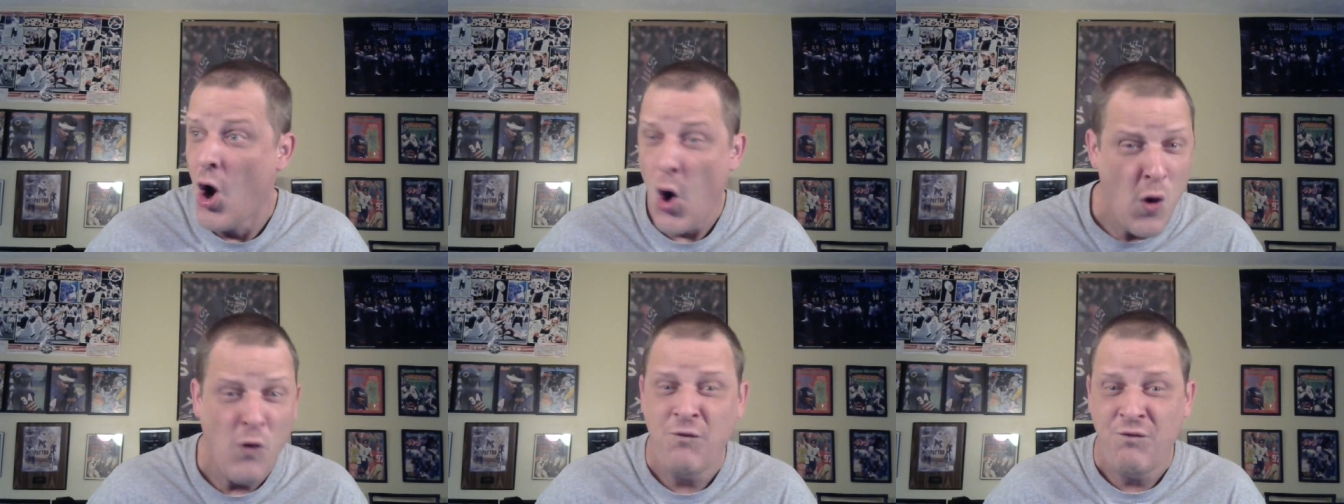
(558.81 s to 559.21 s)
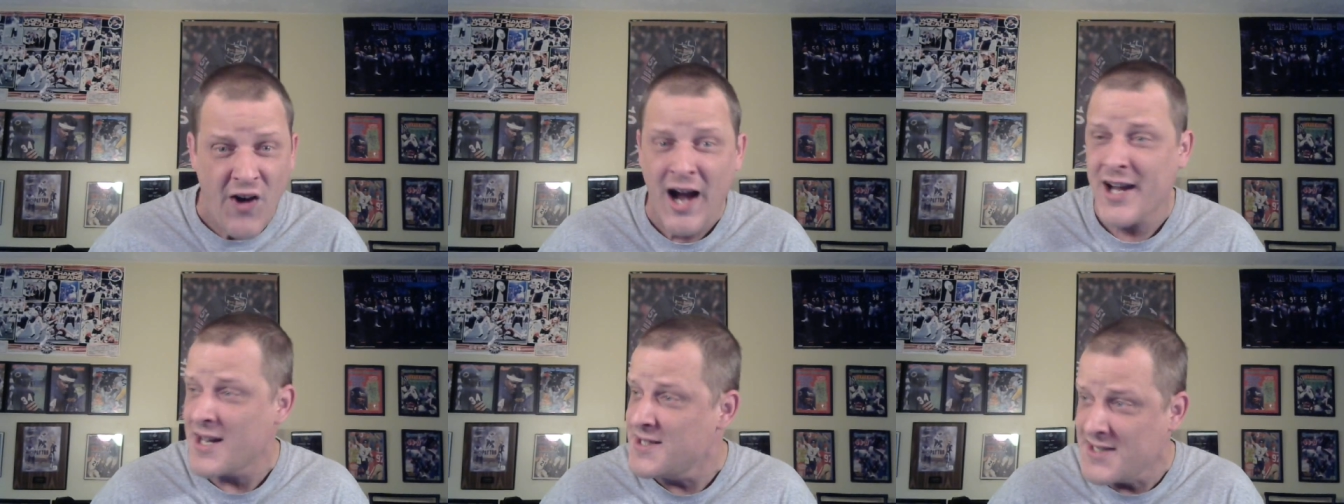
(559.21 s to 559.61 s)
Who
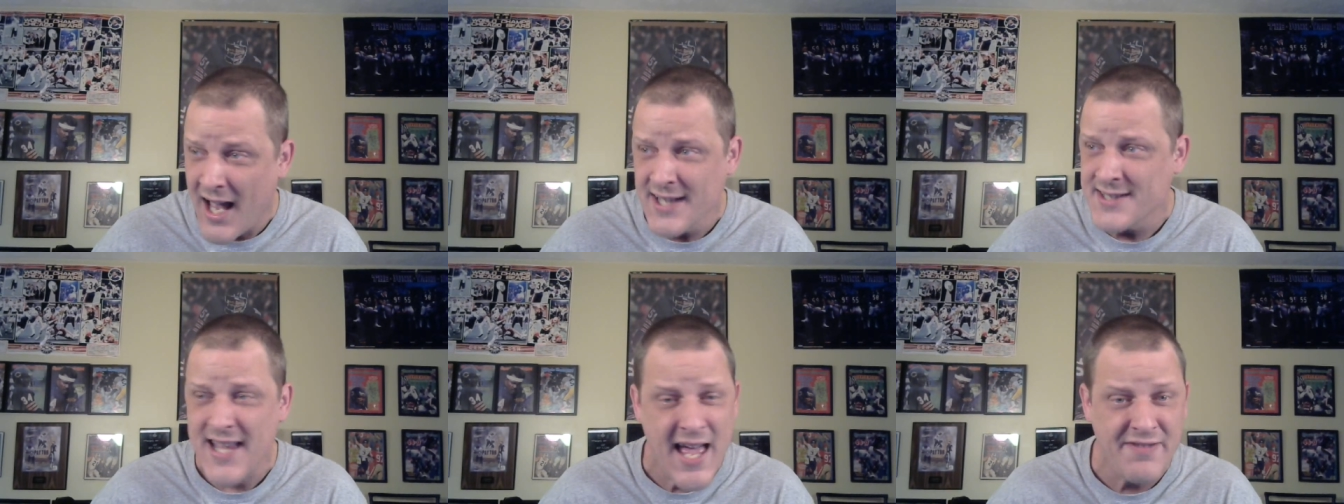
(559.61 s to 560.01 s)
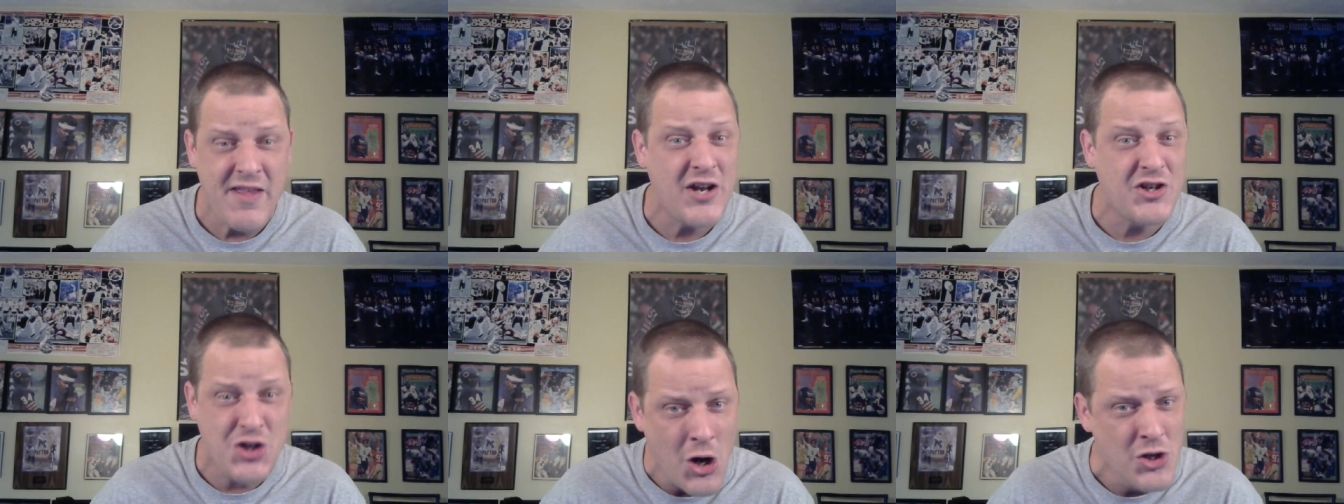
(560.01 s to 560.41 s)
fucking does that and
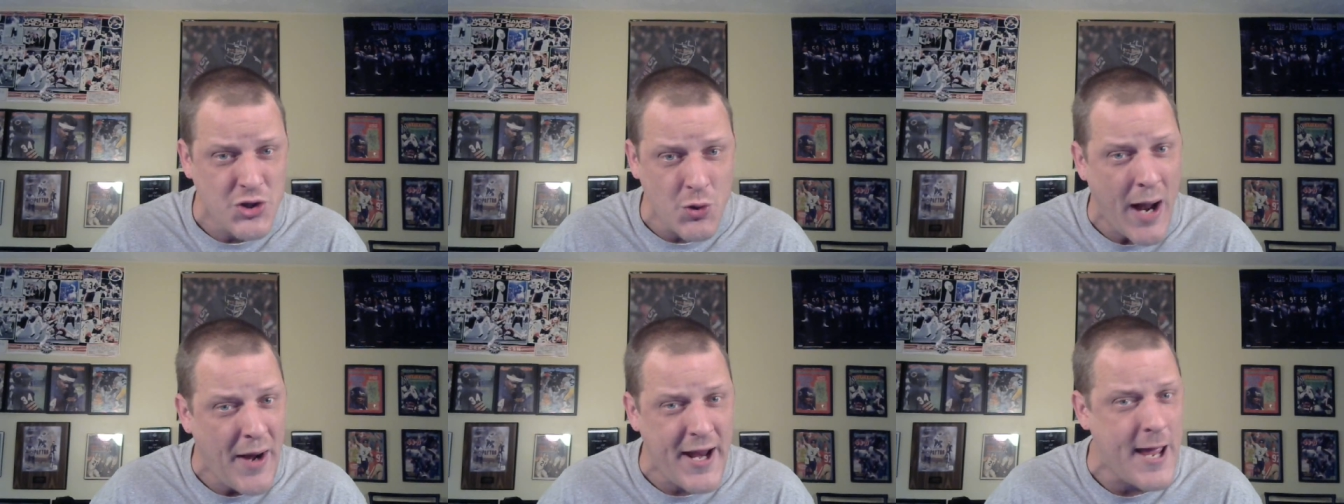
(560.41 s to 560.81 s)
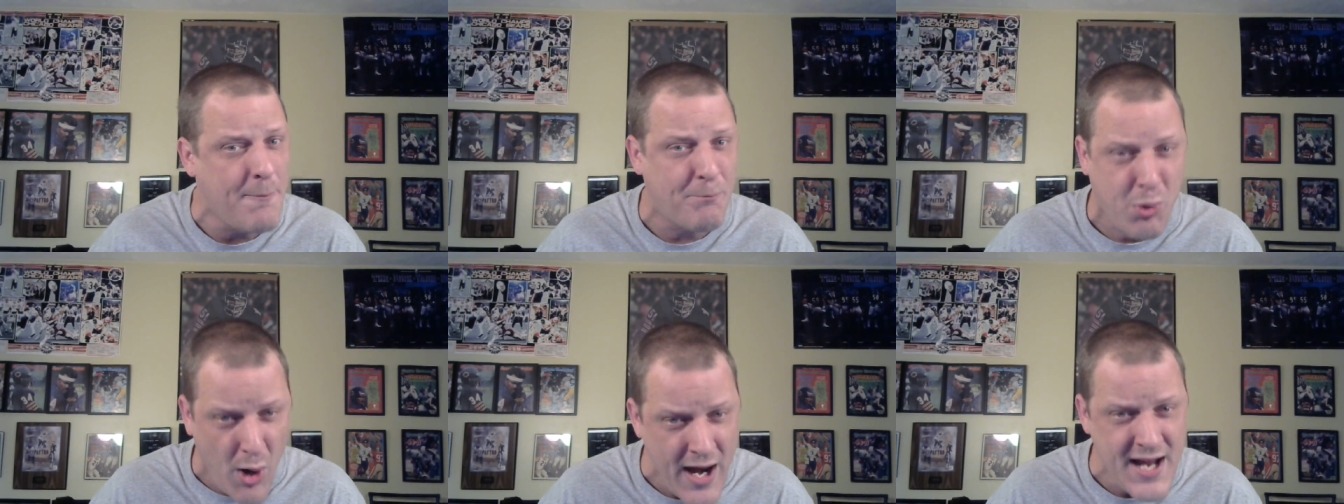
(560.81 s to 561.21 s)
then turns around and
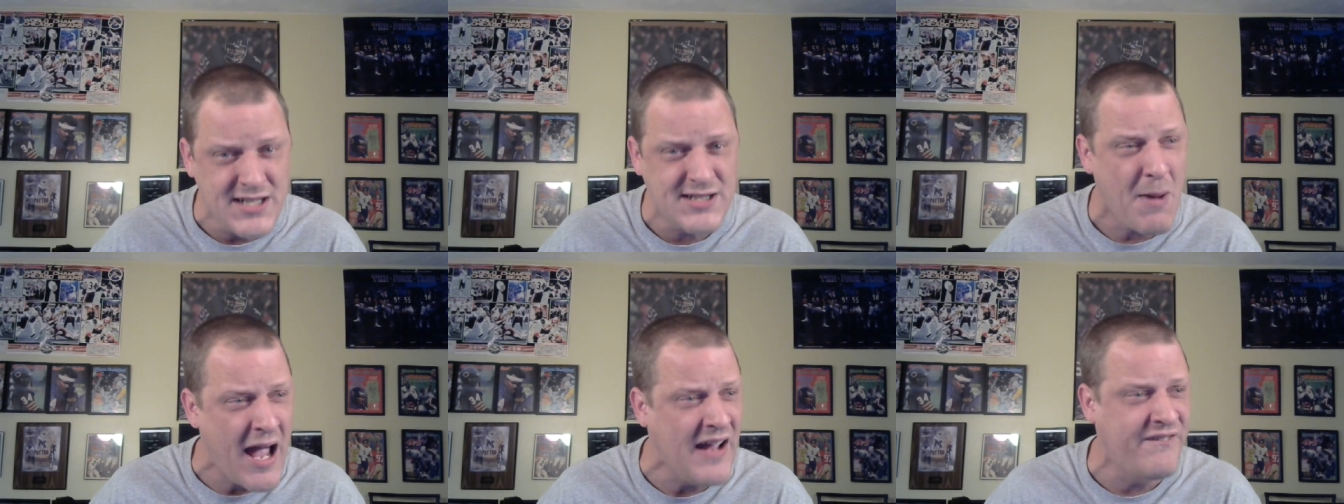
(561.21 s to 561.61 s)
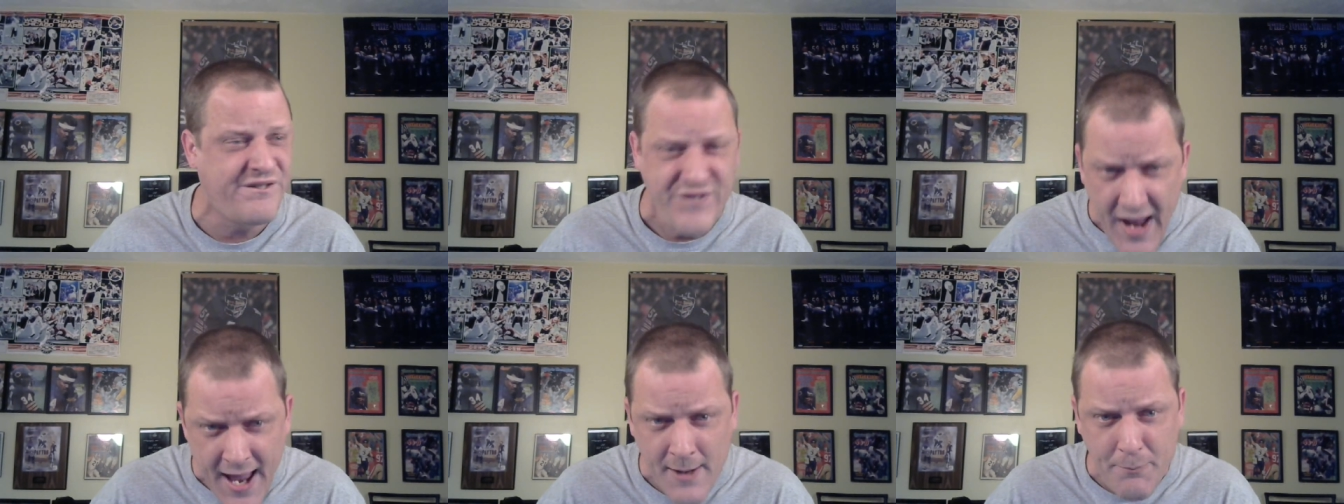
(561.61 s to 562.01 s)
get praised by a
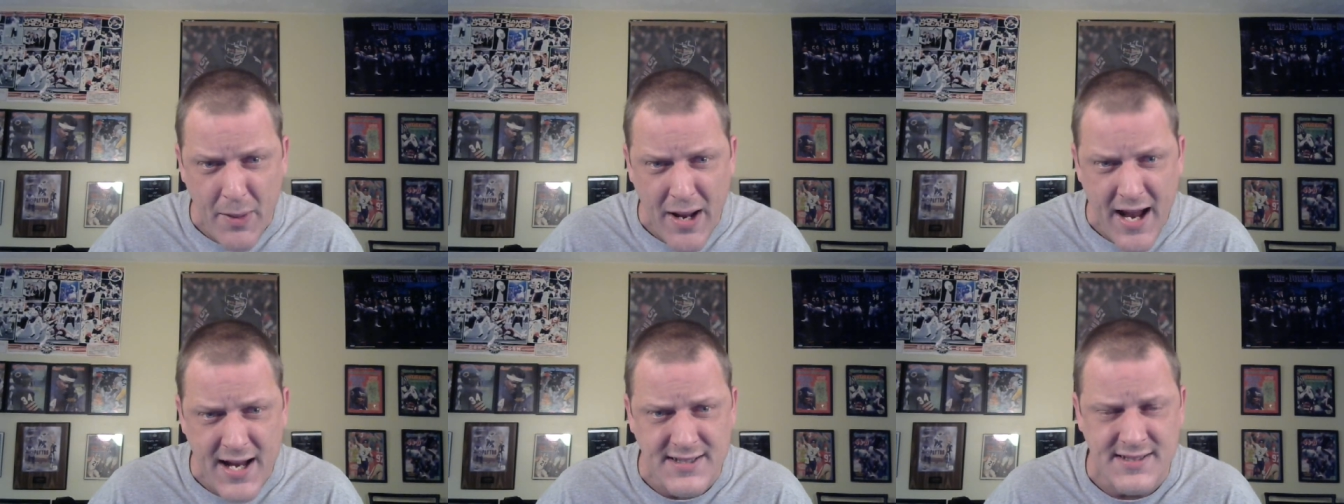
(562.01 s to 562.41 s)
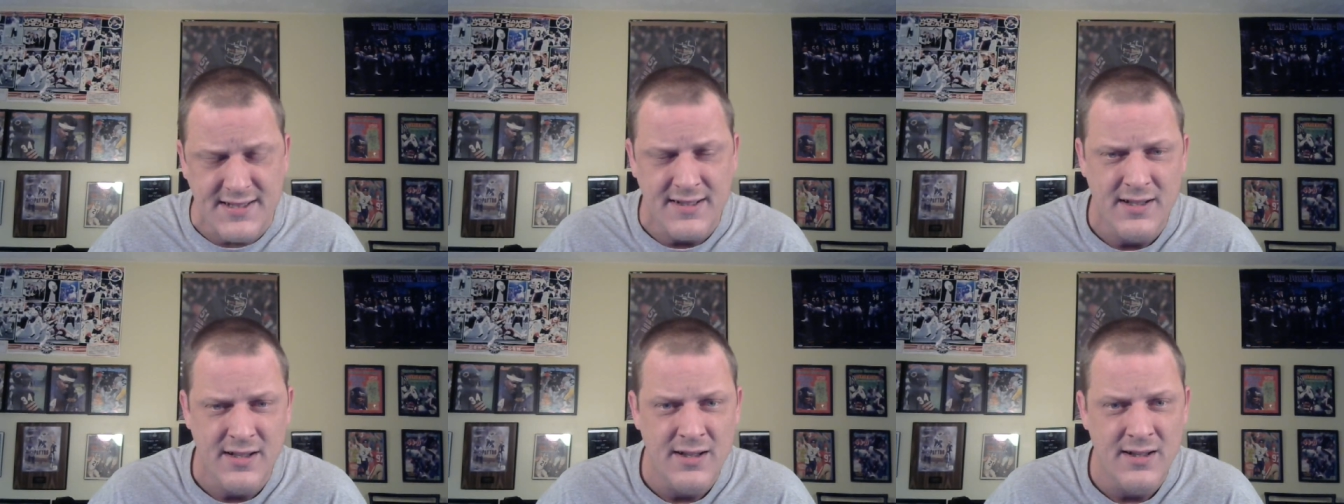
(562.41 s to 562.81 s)
fan base?